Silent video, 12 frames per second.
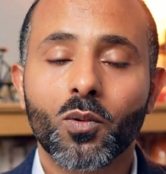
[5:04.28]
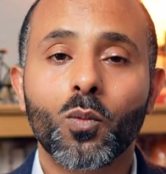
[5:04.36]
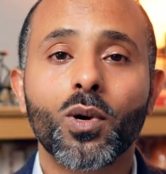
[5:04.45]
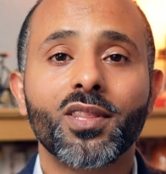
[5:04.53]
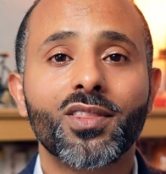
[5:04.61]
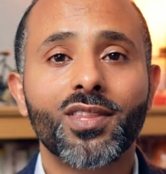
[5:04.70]

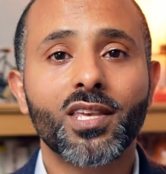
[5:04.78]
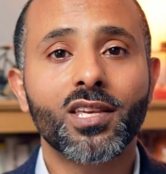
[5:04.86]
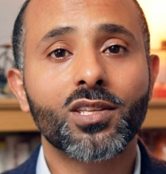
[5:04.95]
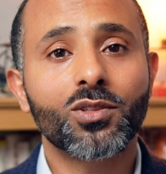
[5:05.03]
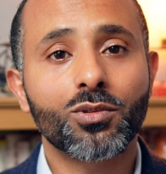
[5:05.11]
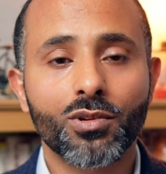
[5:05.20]
One
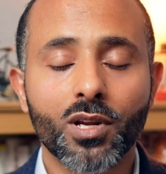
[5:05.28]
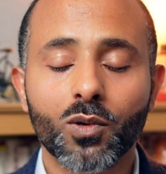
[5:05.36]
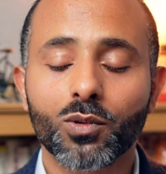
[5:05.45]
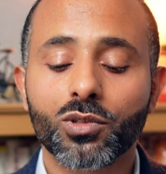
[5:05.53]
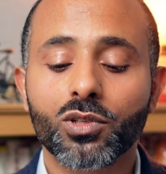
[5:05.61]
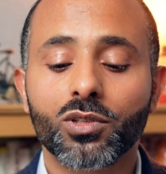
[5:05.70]
thing to
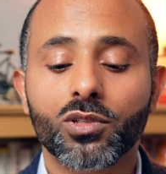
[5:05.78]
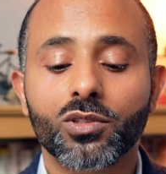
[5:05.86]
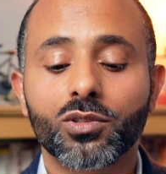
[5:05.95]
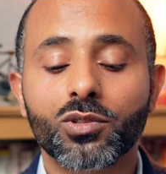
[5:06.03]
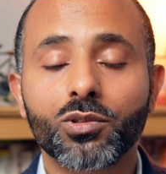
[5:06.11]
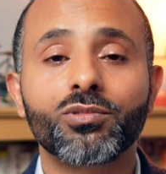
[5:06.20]
note:
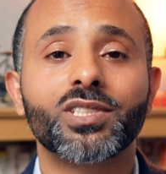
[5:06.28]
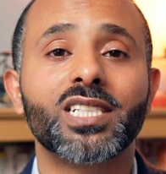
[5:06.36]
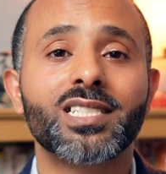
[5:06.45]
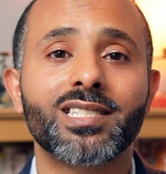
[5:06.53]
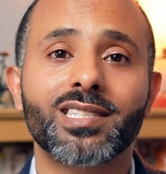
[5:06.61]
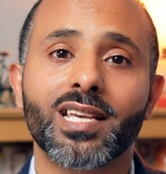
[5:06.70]
to
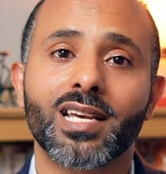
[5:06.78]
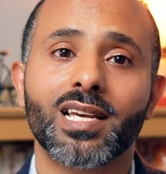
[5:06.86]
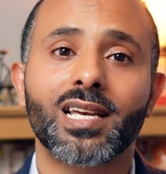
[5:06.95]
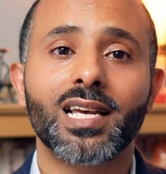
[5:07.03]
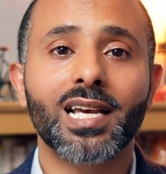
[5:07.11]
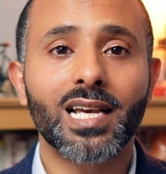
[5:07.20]
register
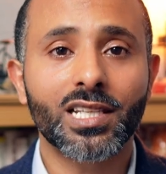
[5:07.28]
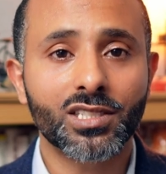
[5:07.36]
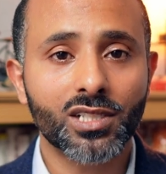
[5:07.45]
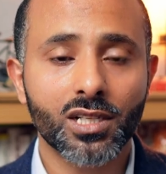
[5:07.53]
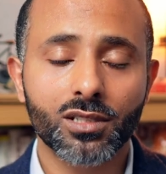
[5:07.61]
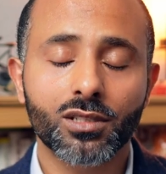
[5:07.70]
a
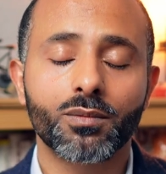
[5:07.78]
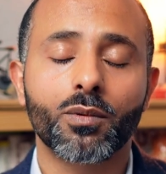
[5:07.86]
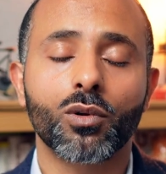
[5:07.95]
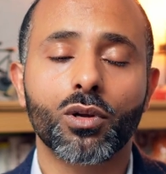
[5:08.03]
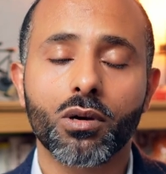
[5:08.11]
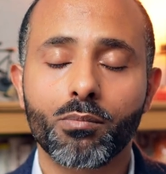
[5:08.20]

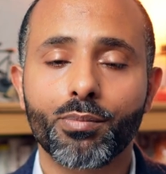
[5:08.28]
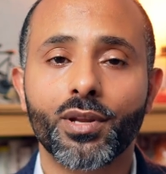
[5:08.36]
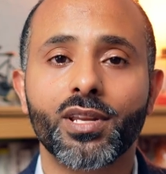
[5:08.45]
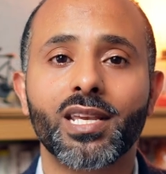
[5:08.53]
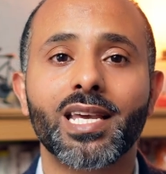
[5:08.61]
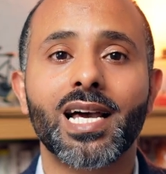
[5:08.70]
charitable
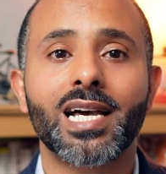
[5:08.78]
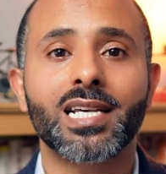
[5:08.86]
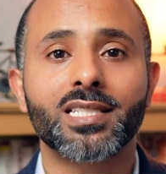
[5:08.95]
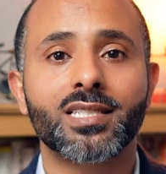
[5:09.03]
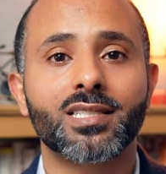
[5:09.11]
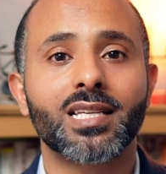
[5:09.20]
company
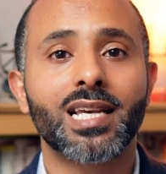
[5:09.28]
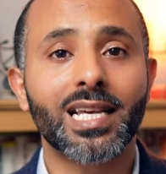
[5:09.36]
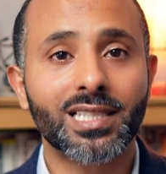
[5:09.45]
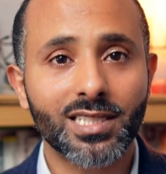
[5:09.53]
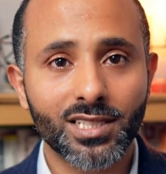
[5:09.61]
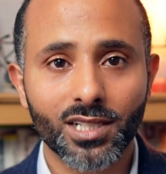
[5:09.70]
as
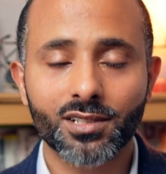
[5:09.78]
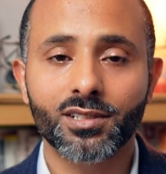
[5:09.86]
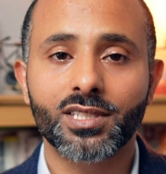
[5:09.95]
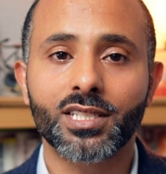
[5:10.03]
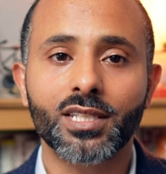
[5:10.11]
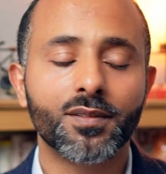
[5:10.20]
a
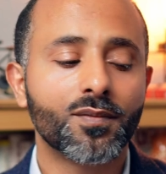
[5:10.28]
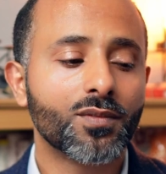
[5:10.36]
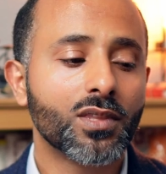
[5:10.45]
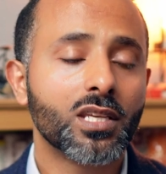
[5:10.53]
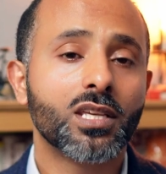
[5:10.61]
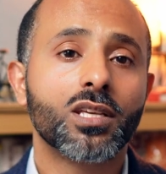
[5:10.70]
charity,
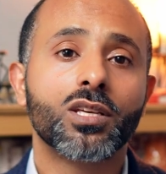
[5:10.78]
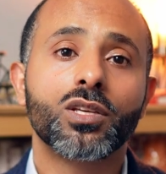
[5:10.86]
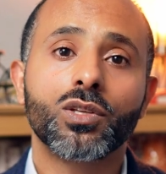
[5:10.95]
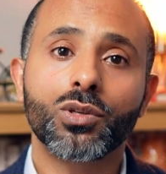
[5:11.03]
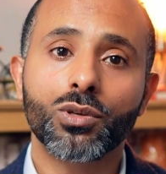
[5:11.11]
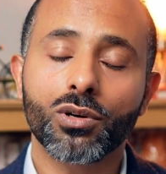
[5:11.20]

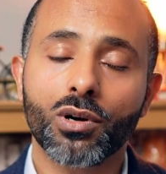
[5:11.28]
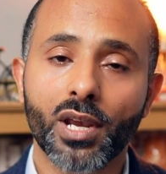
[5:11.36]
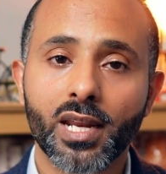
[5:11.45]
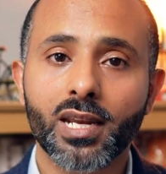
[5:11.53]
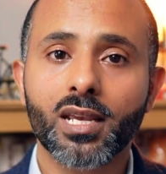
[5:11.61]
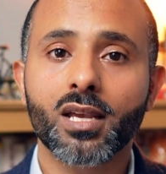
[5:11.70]
your
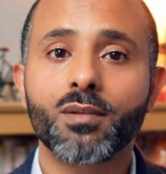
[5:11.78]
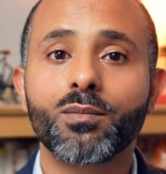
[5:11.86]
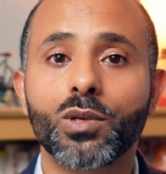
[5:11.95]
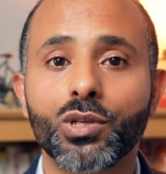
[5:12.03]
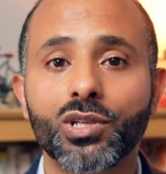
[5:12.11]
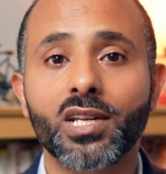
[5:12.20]

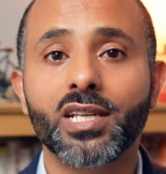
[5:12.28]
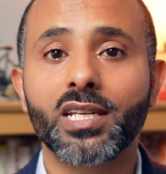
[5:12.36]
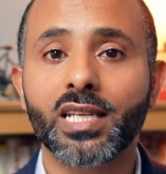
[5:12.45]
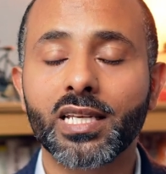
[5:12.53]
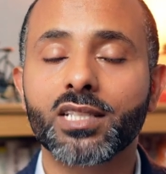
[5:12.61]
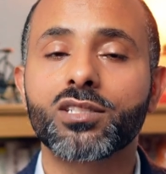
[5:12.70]
income usually
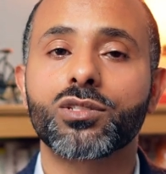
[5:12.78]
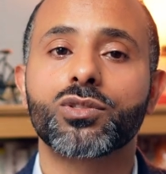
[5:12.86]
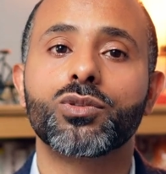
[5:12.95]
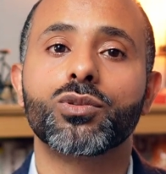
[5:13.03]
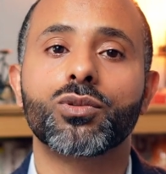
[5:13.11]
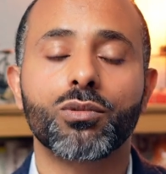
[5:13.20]
needs
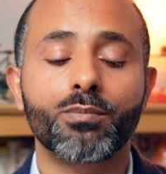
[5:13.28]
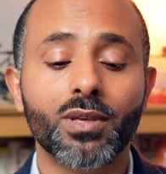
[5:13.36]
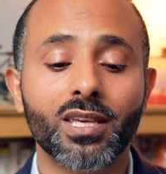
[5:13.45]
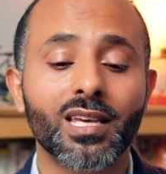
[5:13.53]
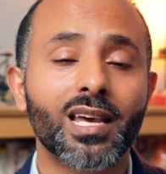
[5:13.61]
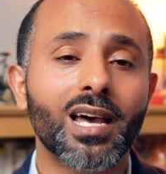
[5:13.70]
to
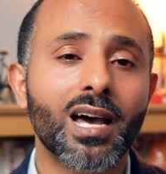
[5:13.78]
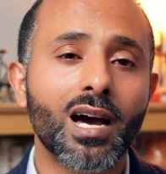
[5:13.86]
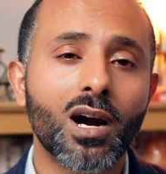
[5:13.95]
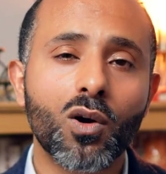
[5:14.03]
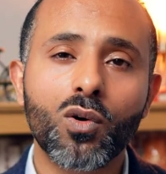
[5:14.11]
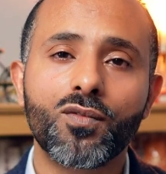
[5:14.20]
be
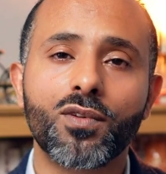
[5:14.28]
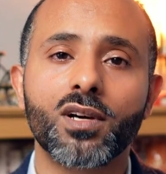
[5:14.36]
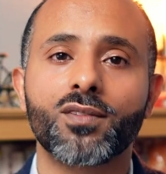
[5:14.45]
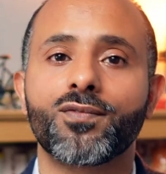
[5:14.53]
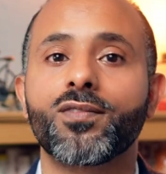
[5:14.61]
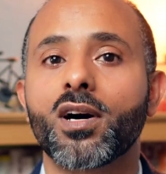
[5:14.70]

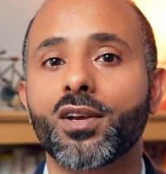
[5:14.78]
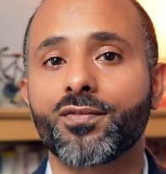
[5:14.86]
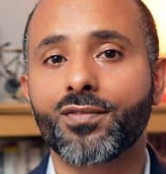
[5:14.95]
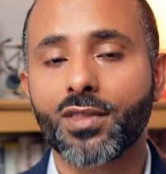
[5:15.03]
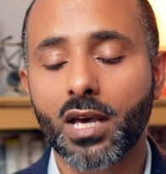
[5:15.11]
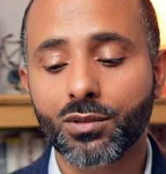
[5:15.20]
over
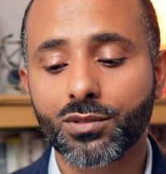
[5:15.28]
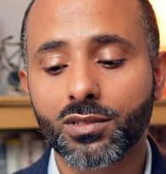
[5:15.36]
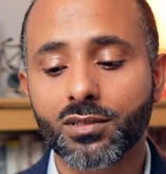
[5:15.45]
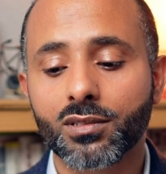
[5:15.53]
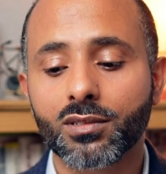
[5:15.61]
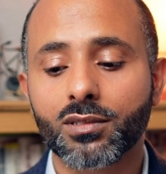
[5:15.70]

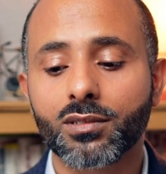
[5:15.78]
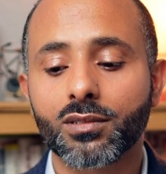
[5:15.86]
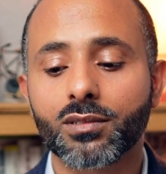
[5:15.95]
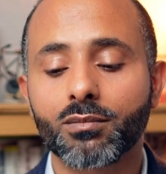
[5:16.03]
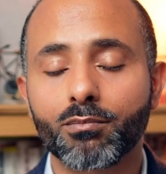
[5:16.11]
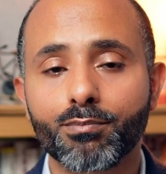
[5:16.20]

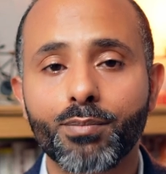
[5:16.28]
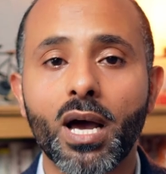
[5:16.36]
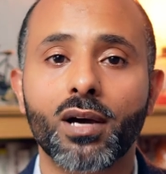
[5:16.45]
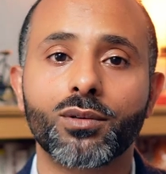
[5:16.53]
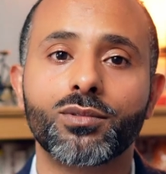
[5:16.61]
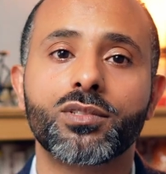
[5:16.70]

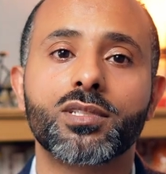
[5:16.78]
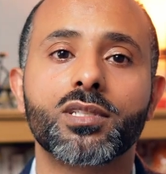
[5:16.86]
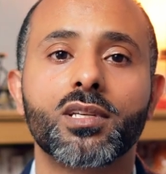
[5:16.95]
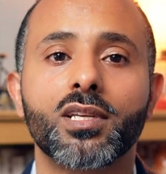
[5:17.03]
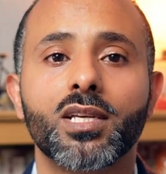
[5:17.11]
£5,000.